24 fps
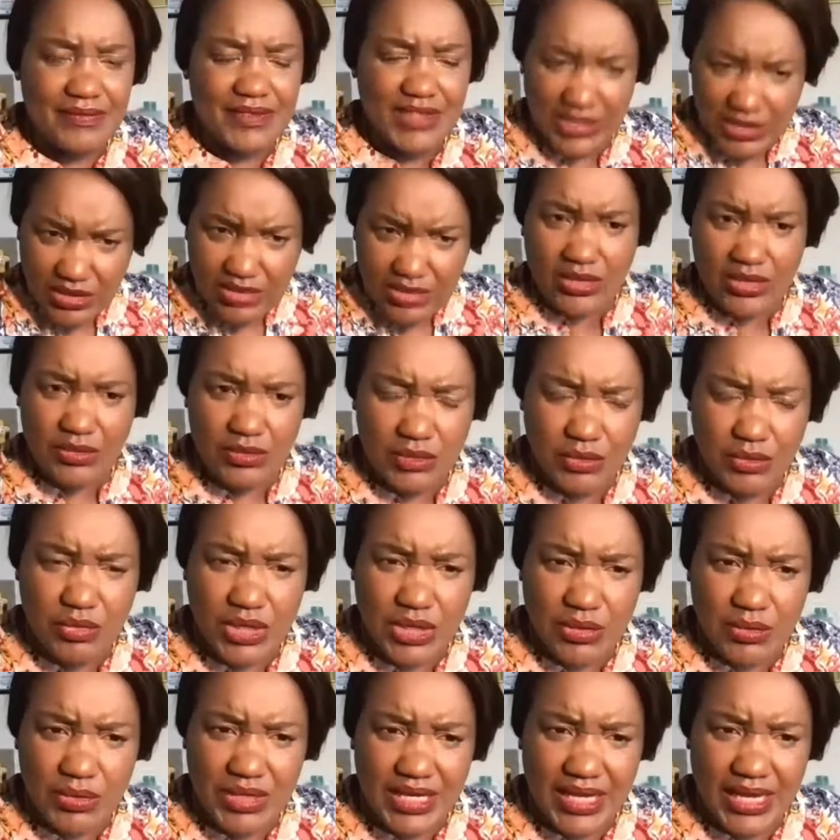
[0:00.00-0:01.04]
You know
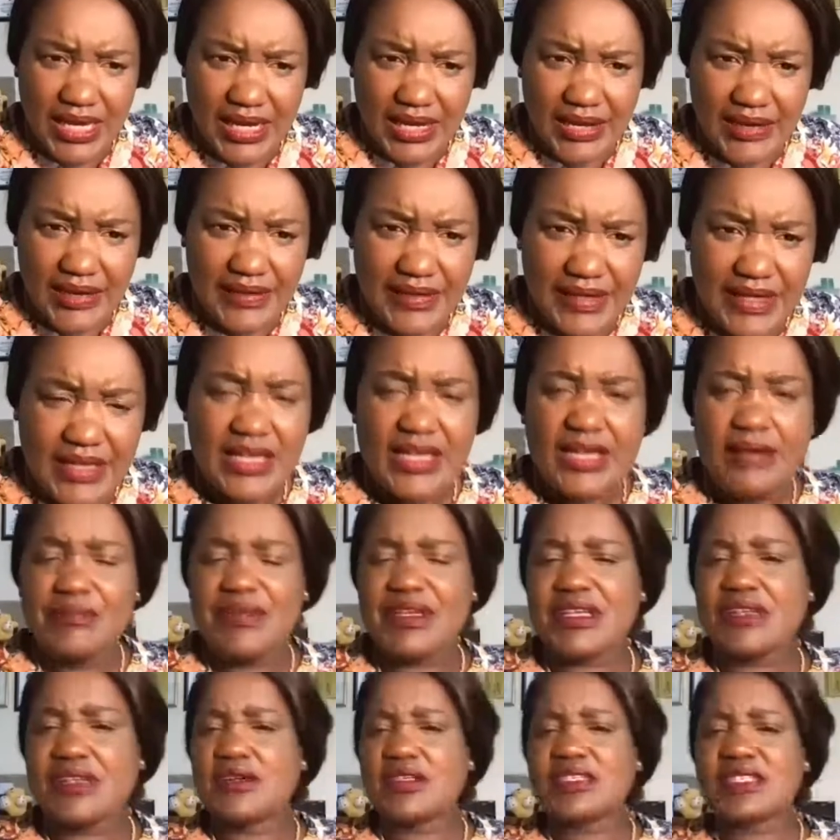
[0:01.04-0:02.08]
where we are.
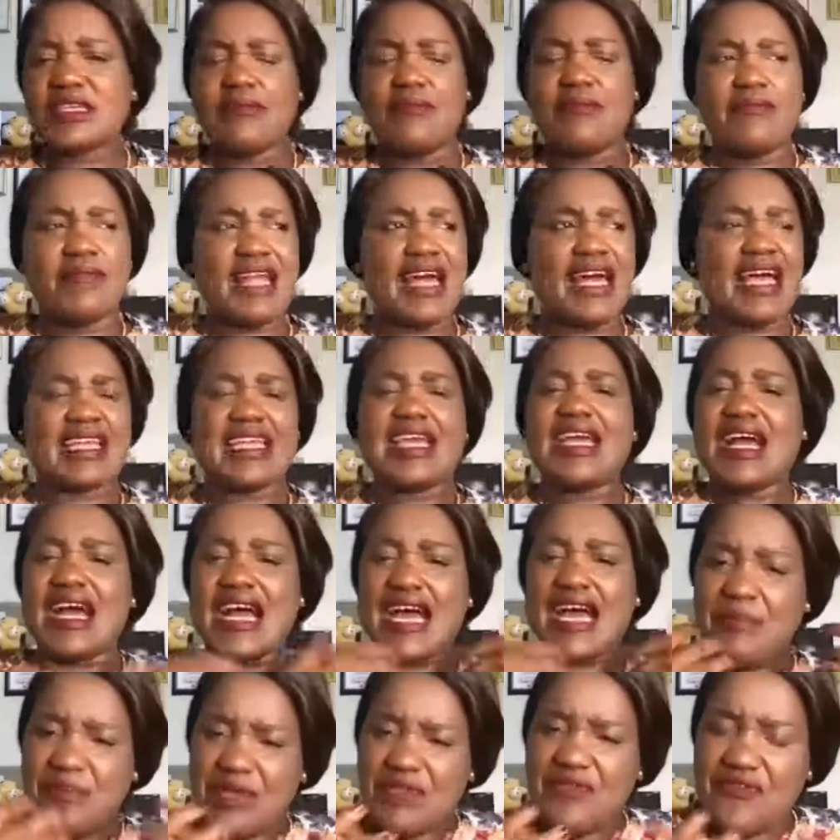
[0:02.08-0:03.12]
Because I'm Black,
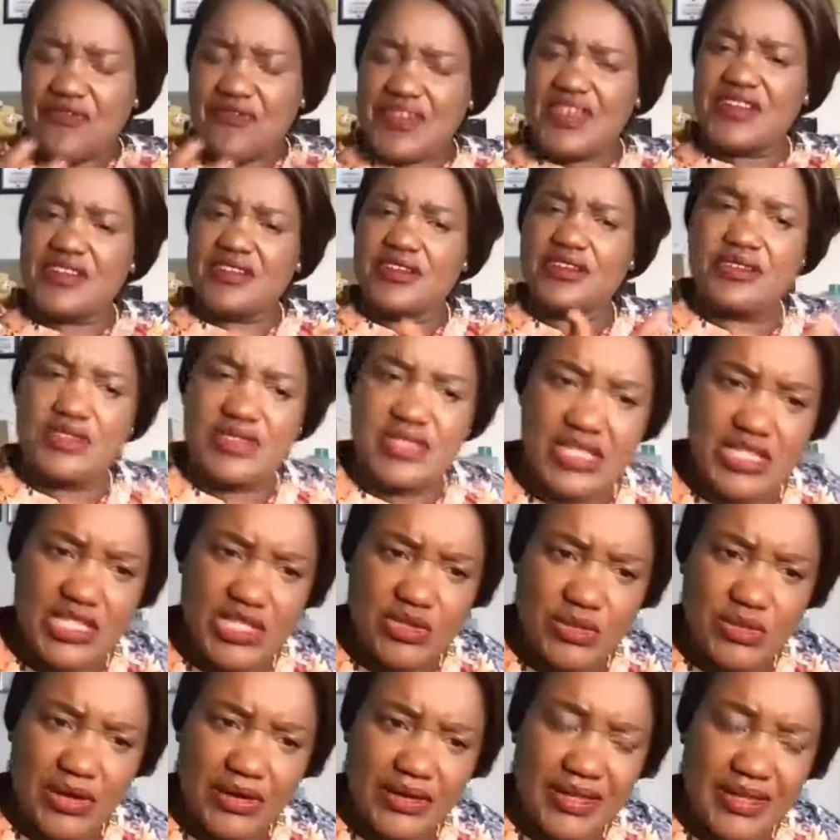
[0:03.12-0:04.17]
I'm inferior to this
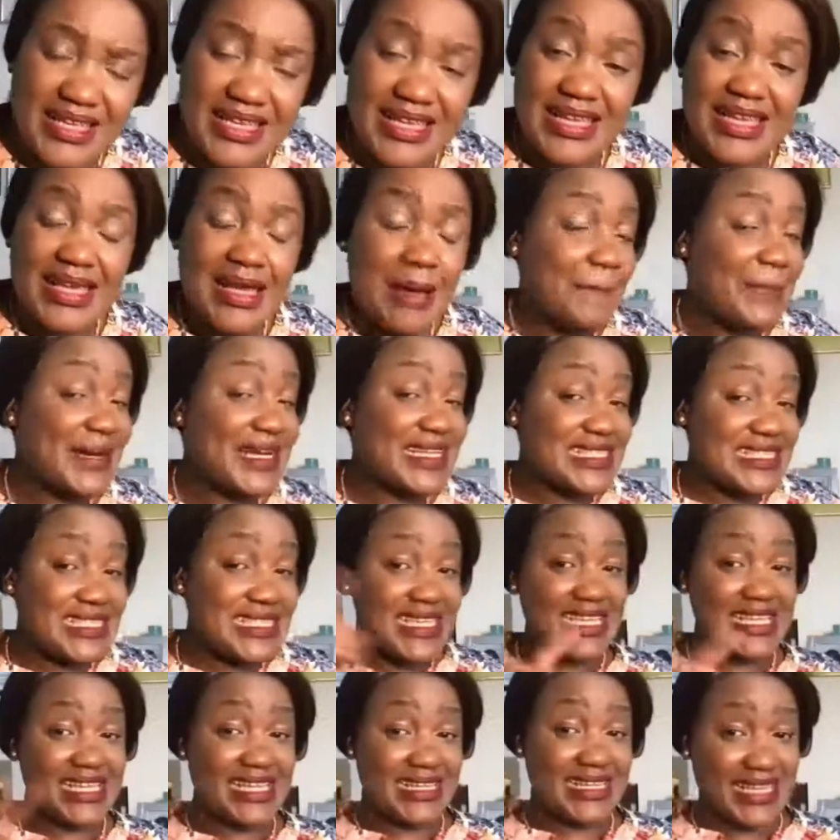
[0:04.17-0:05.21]
one.
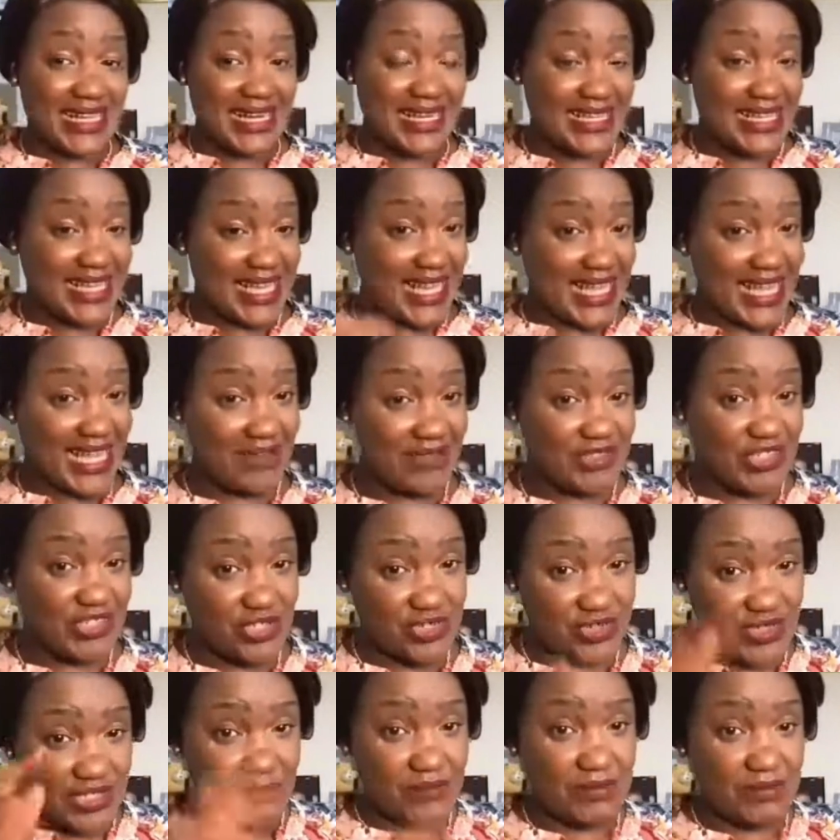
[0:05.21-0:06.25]
Particularly, I have
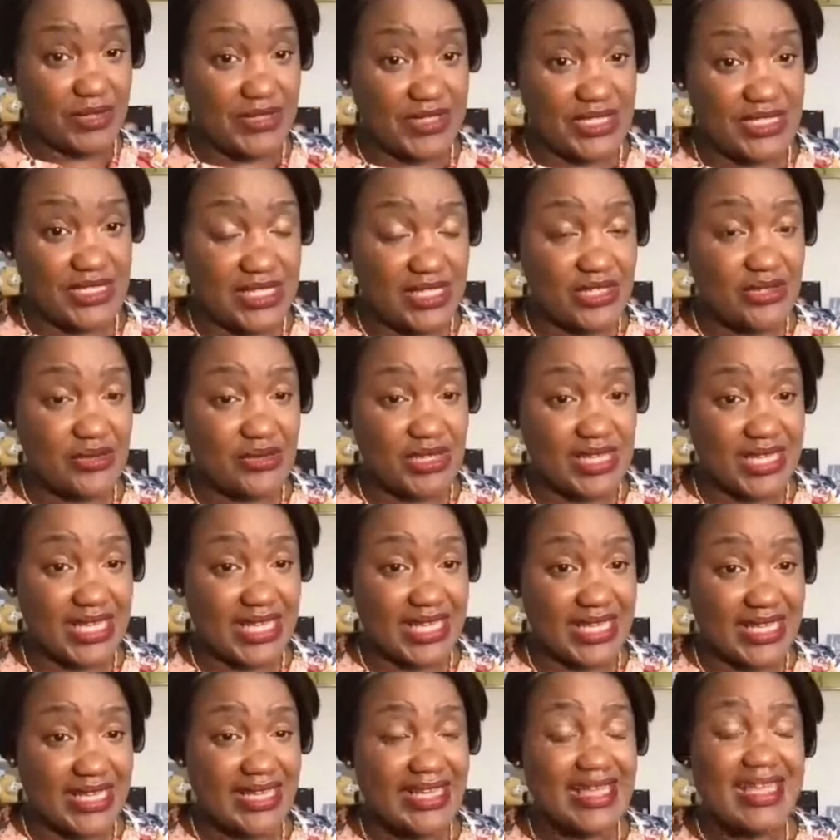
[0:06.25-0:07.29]
children born in the
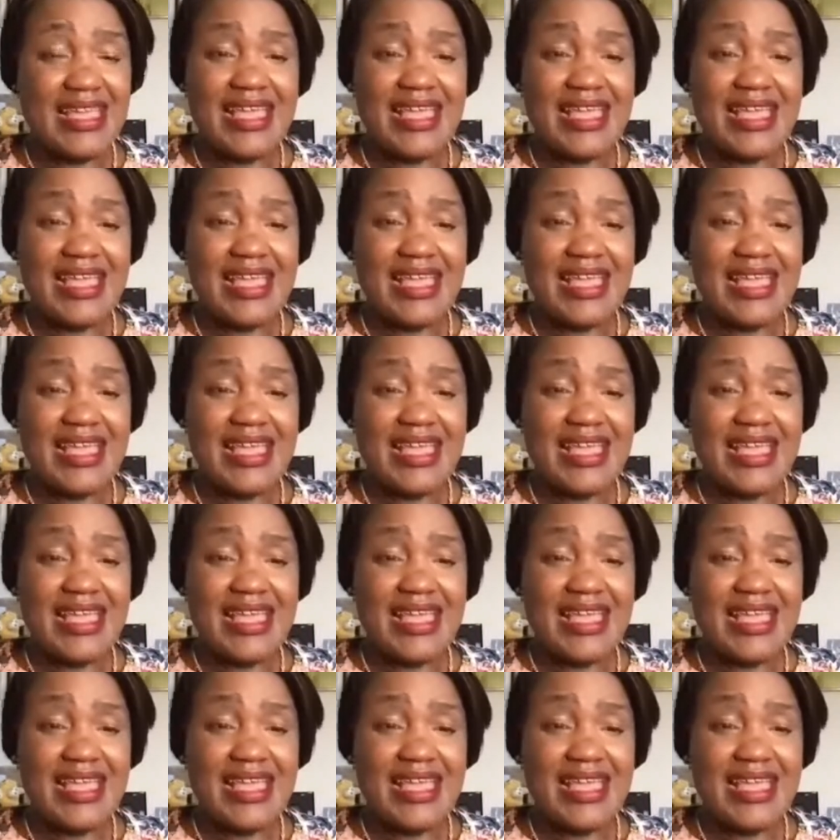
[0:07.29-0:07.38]
UK,